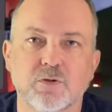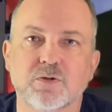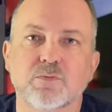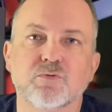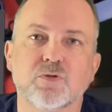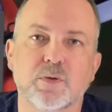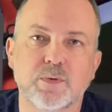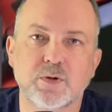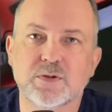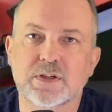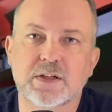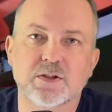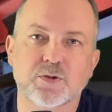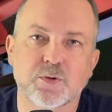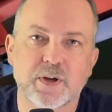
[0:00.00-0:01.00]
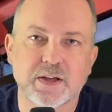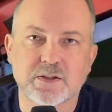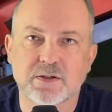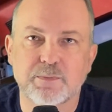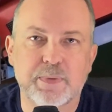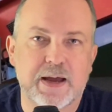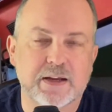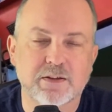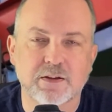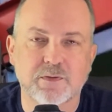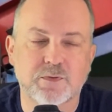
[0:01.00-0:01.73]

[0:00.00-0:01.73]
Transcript: some tributes and Easter eggs to Back to the